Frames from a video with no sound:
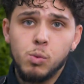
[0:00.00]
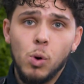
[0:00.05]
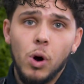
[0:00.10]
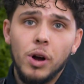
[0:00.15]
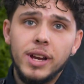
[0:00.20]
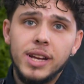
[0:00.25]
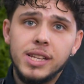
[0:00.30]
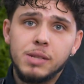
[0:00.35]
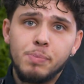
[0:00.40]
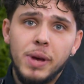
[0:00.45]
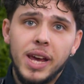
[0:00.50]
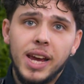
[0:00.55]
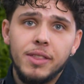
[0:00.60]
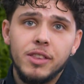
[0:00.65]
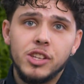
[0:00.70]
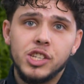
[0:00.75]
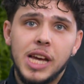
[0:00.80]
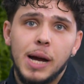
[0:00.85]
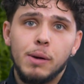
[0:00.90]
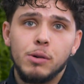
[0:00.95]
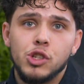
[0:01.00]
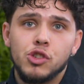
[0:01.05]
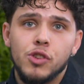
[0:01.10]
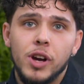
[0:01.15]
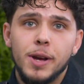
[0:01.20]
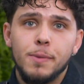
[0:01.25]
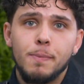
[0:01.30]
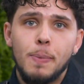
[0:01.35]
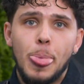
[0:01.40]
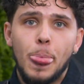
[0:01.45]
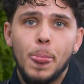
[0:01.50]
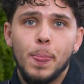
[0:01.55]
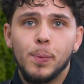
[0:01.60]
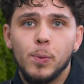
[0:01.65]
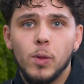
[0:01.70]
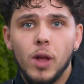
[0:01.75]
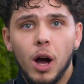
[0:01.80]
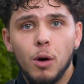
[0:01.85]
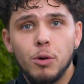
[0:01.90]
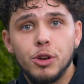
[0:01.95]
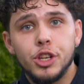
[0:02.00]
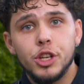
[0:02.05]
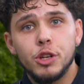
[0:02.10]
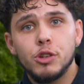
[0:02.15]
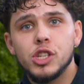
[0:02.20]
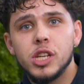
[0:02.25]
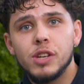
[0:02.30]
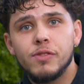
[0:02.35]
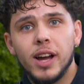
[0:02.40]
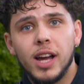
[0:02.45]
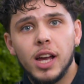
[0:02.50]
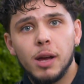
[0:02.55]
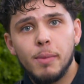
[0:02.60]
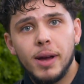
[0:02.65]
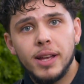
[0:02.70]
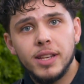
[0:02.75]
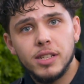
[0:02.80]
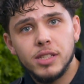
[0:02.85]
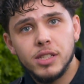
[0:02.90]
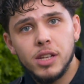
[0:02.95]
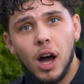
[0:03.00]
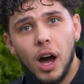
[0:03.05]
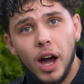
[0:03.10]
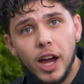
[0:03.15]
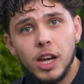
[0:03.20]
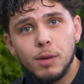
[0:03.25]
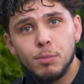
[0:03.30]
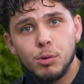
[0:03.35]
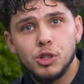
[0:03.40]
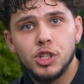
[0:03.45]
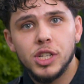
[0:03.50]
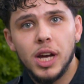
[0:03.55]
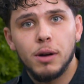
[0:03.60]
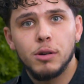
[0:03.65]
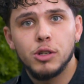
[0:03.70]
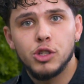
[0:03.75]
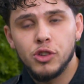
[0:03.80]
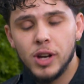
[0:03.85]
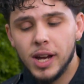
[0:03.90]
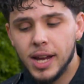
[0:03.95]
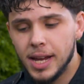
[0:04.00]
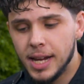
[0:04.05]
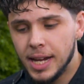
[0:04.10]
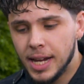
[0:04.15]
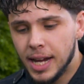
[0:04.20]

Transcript: 1 is picking the shower tray. I would usually recommend a tileable shower tray,